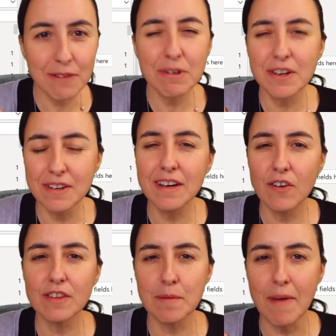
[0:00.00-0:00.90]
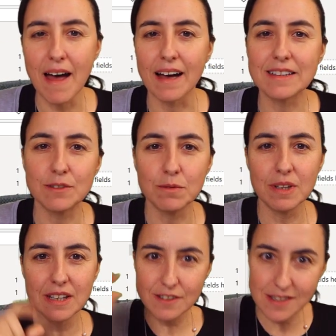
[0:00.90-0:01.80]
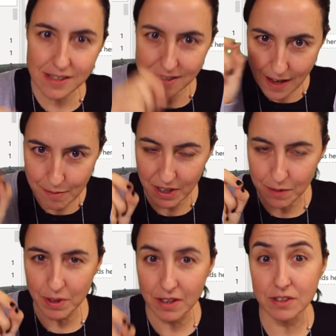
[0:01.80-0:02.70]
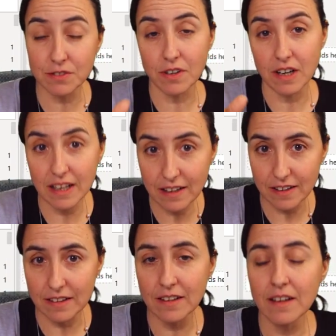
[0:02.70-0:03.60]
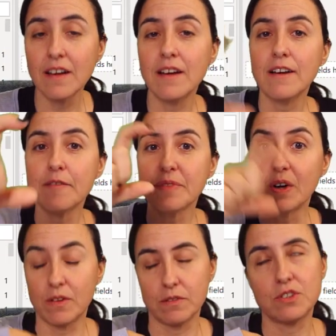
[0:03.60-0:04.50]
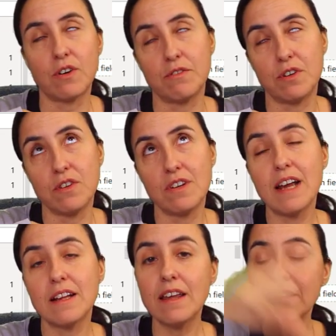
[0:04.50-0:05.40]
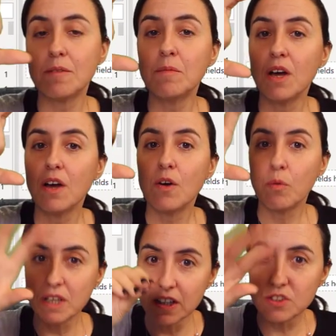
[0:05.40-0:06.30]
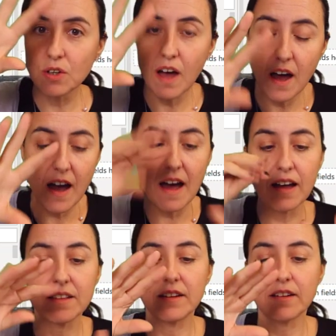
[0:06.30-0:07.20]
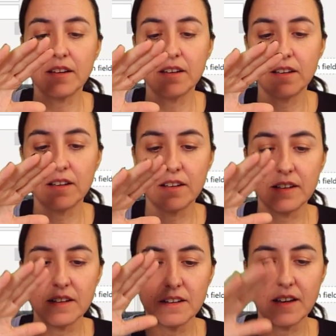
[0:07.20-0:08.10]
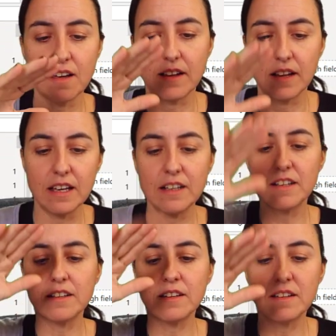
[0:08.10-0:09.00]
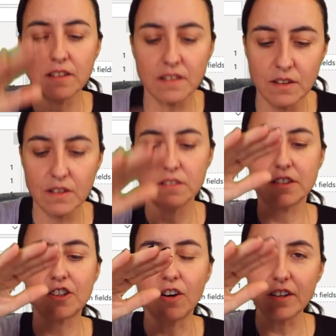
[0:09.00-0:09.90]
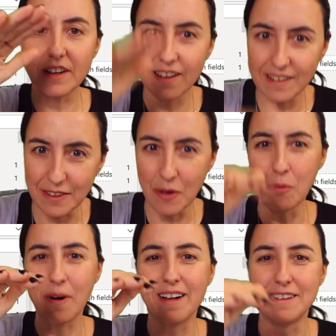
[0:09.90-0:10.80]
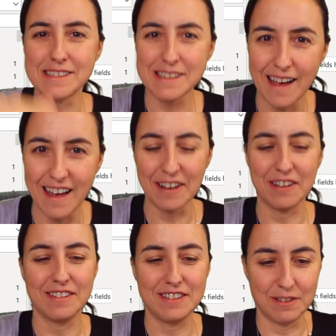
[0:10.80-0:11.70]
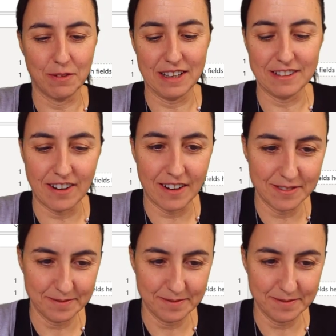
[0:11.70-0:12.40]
We couldn't get the max. We need to sum it because for England, sorry, for the United Kingdom, we need to add England, Scotland, Wales, and Gibraltar.